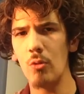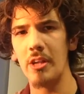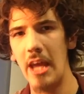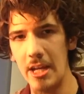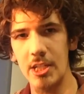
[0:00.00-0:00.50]
while
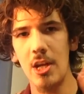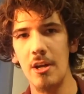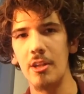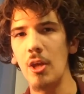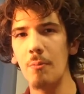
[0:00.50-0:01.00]

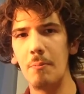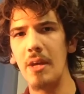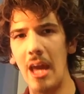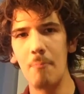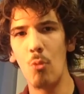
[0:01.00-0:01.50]
Gaston, the human,
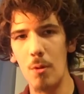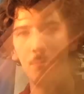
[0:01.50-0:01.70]
became more